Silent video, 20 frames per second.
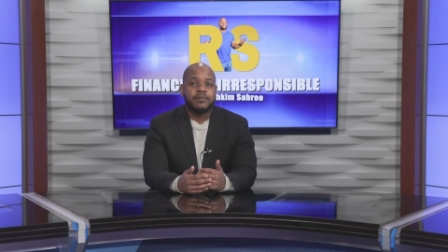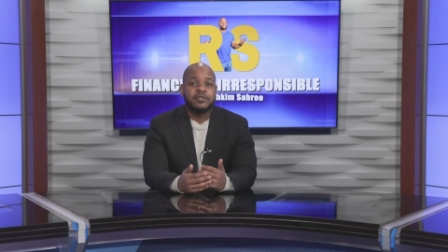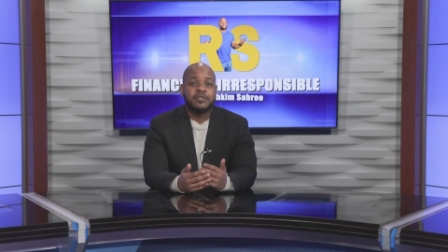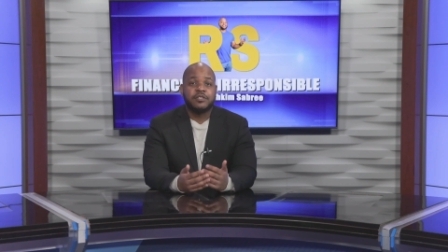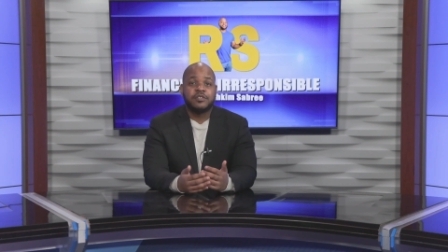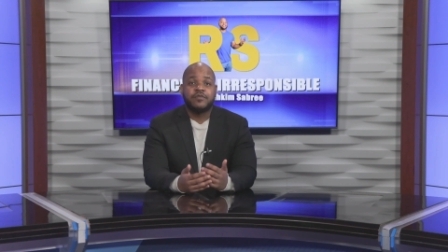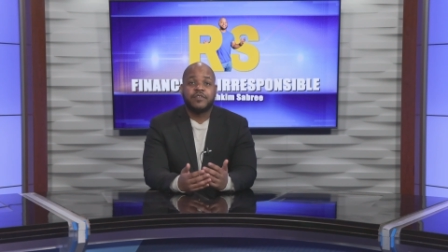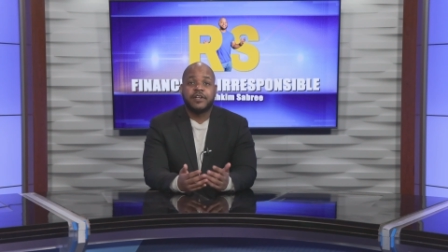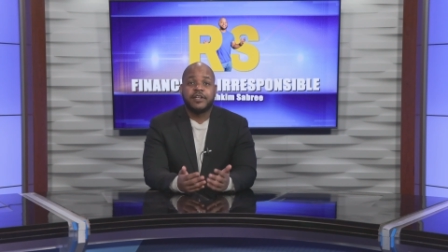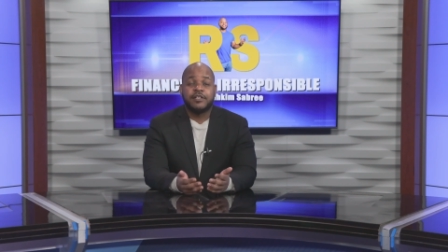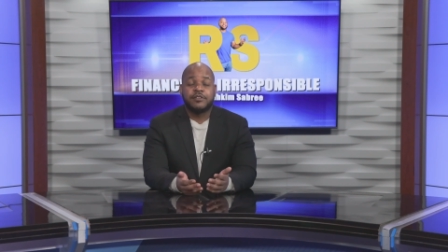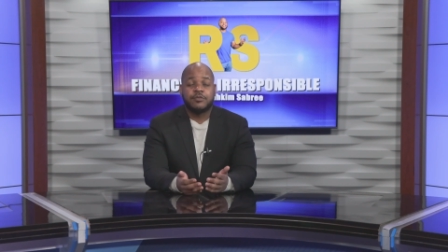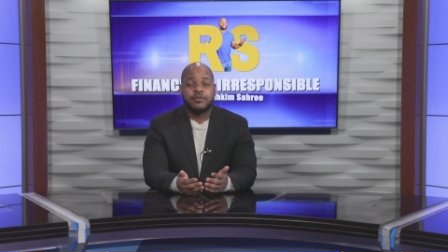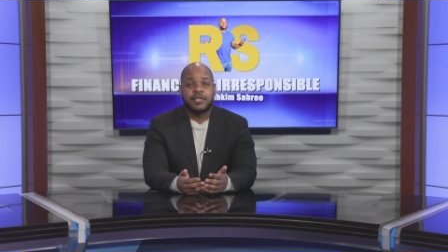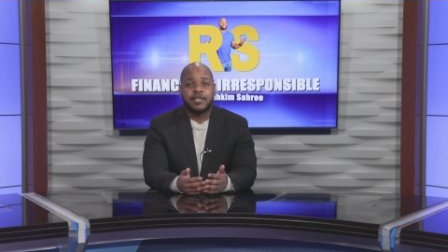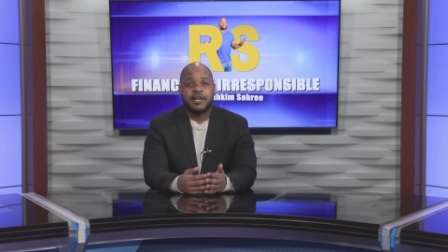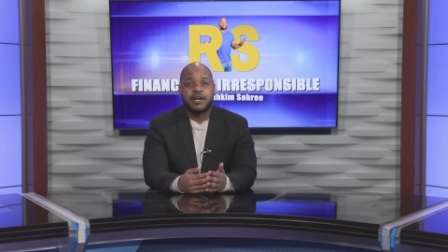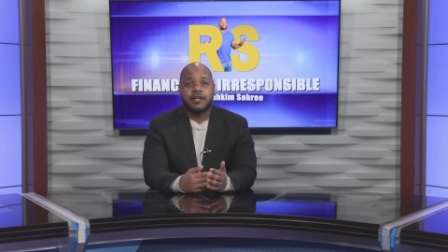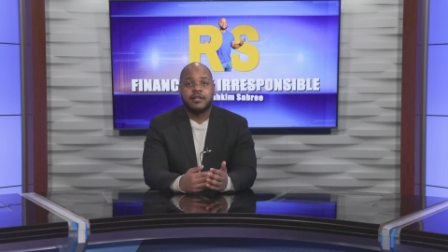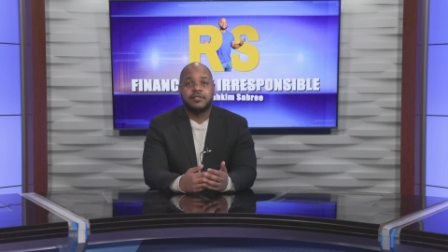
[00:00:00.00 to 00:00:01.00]
such financial
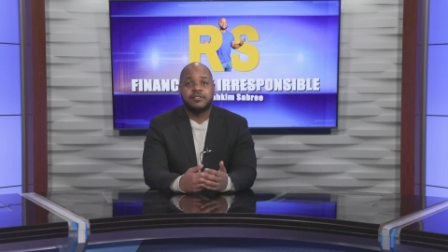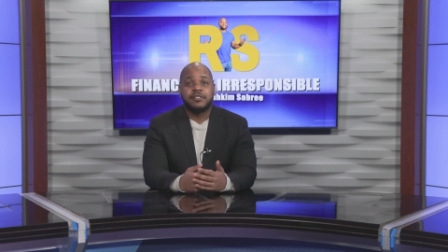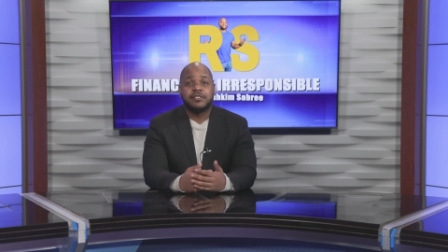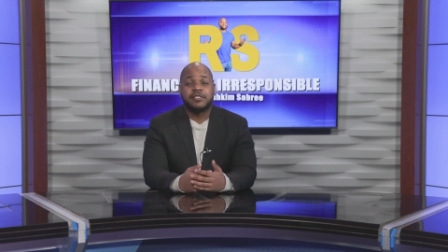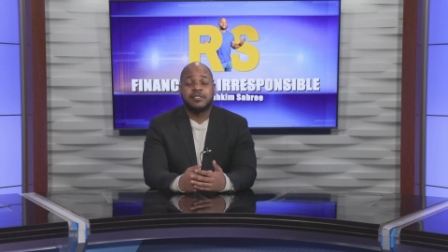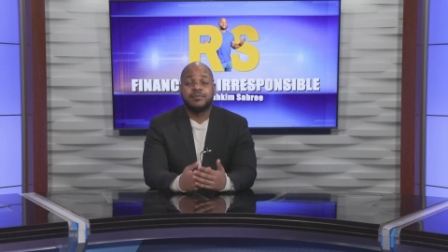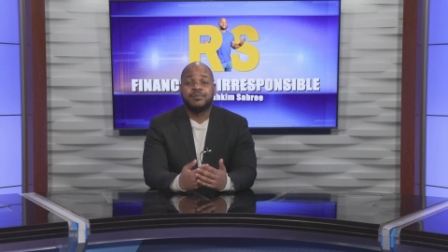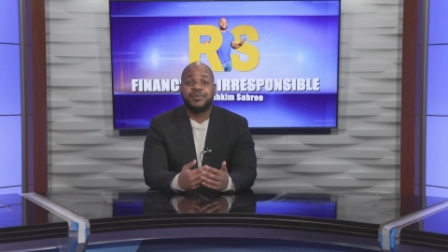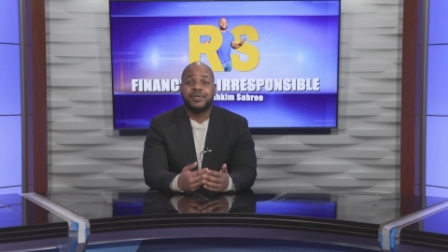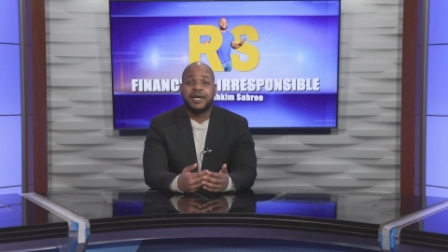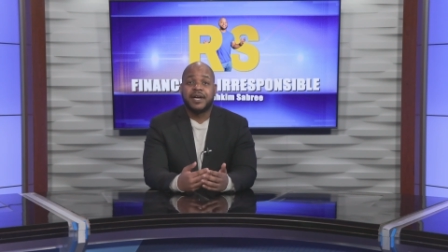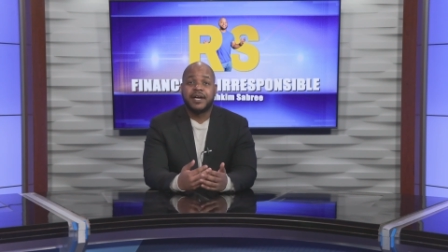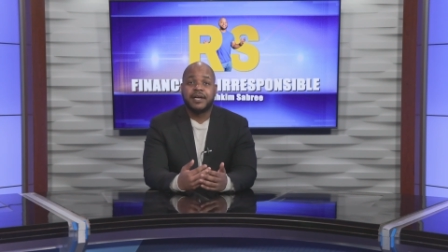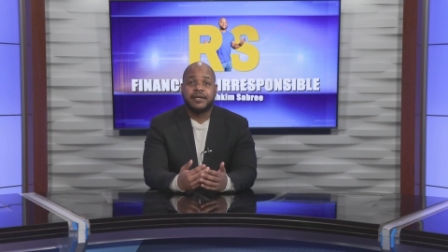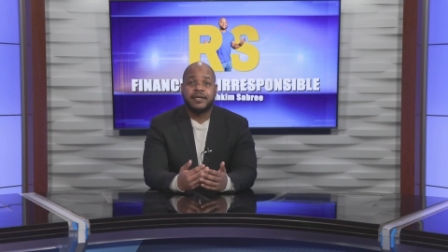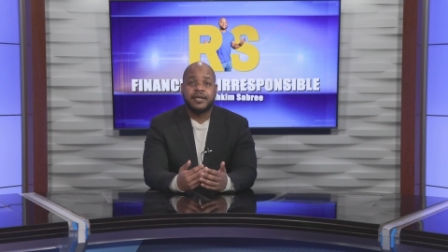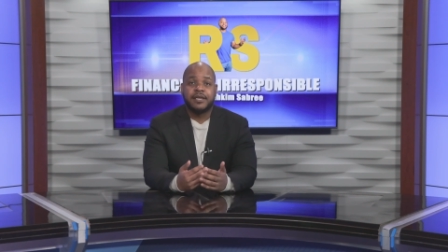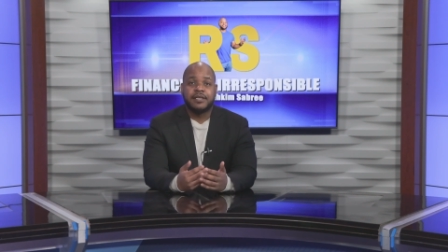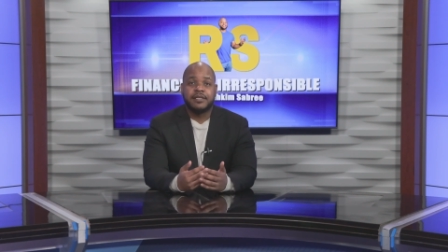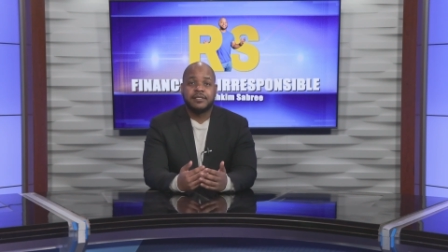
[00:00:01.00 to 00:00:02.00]
psychologists as
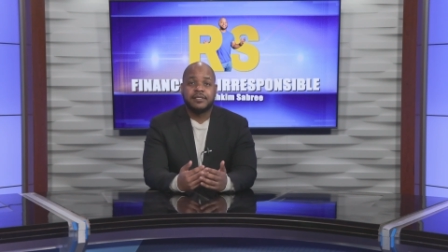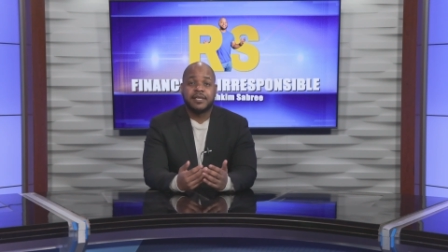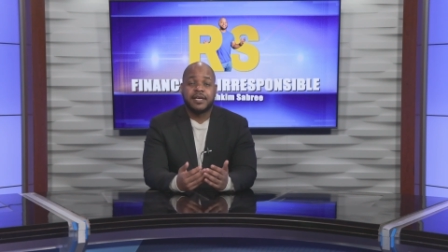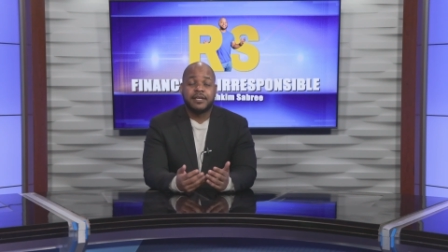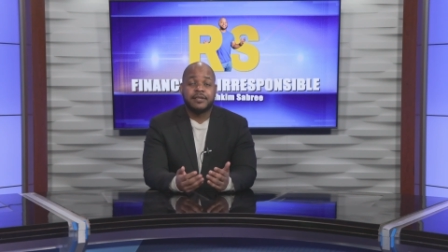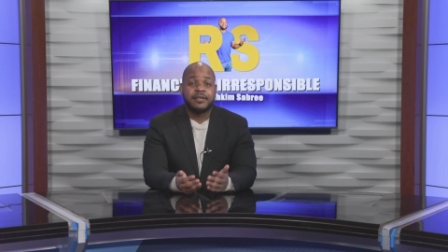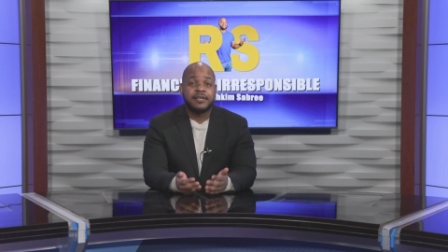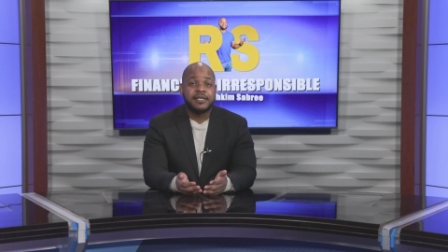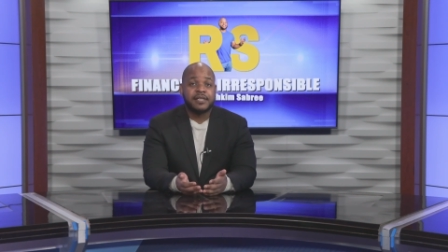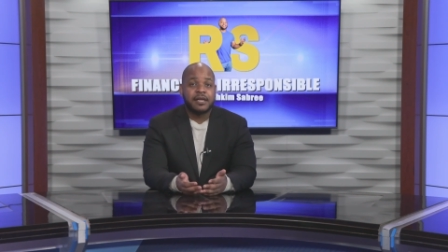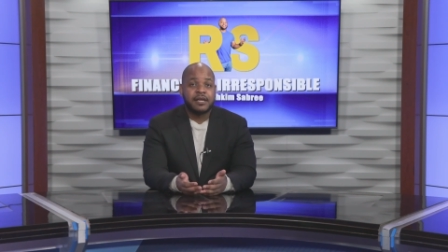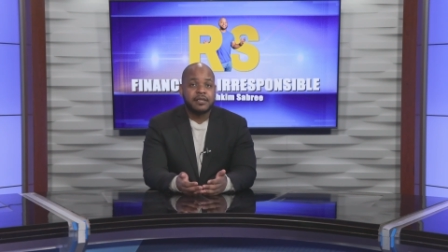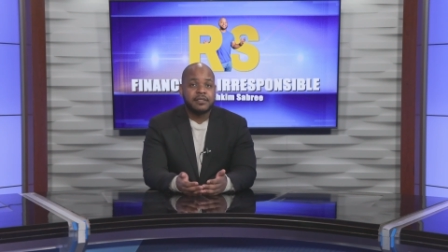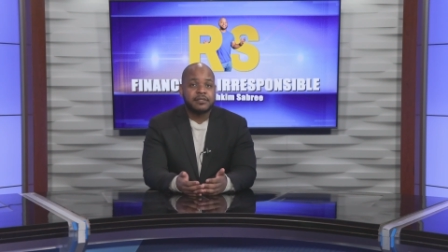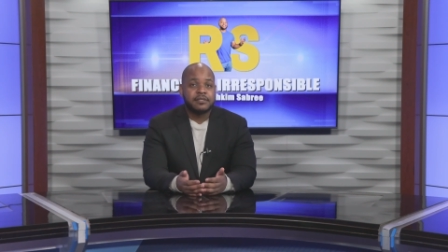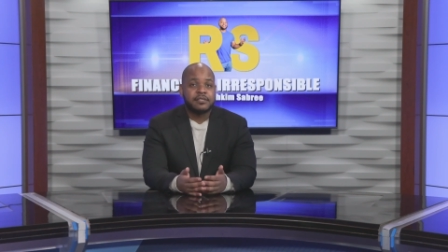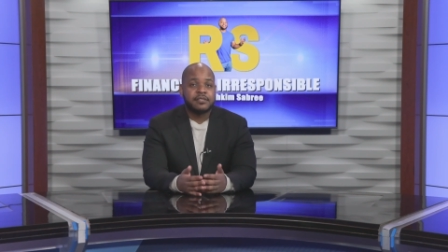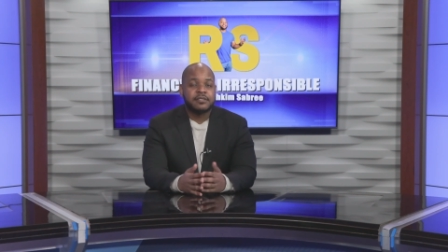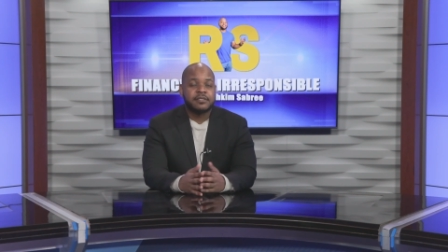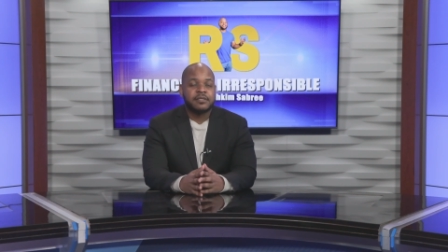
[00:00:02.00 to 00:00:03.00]
Brad and Ted
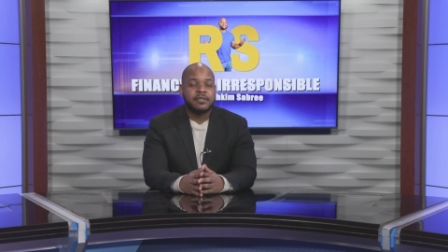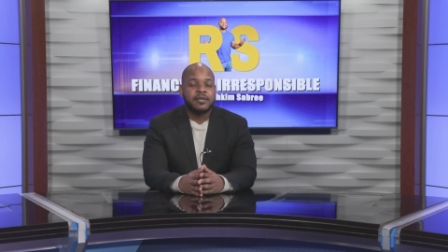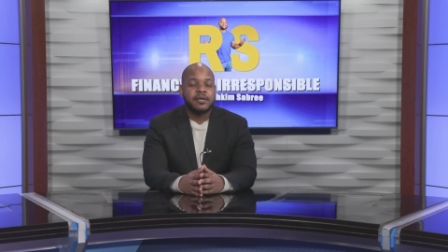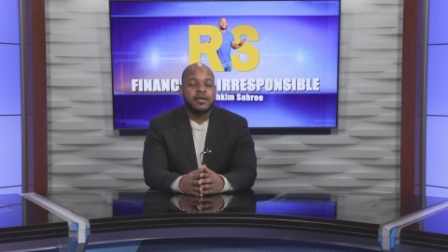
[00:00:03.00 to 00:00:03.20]
Klontz.